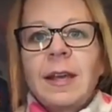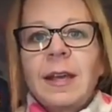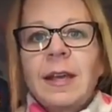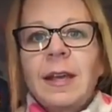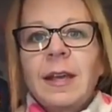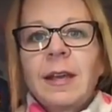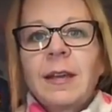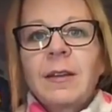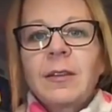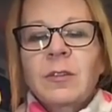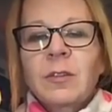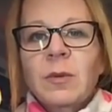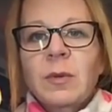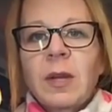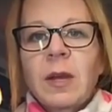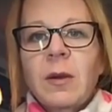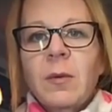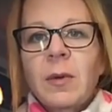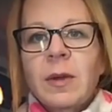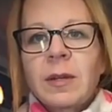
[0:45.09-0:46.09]
and so
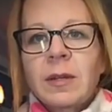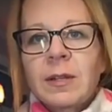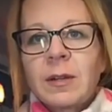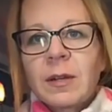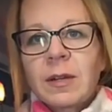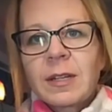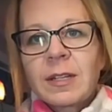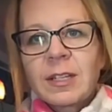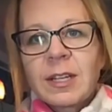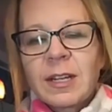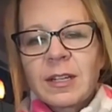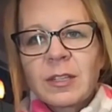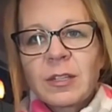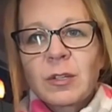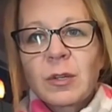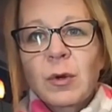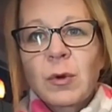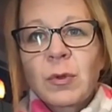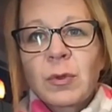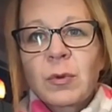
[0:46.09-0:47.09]
now I wanted to get a chance
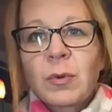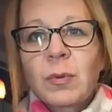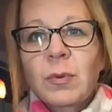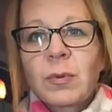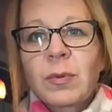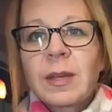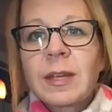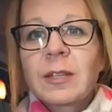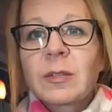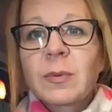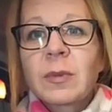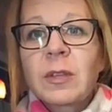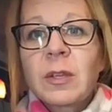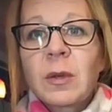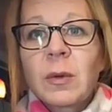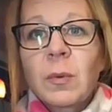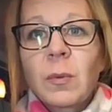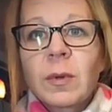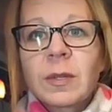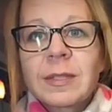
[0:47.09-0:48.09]
to go through things with
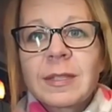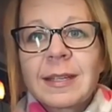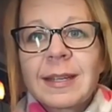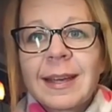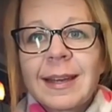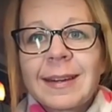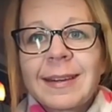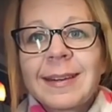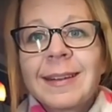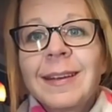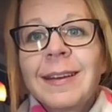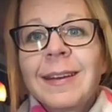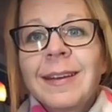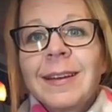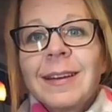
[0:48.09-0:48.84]
you once again.